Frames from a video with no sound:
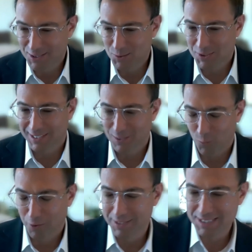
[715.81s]
And as you said,
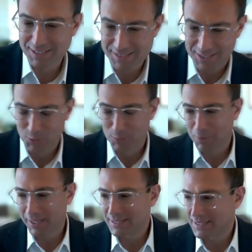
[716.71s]
awareness is in a
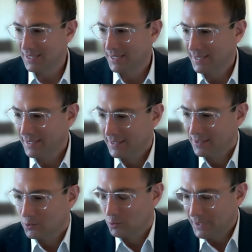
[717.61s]
good place.
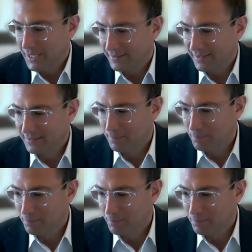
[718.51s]
To me, I think the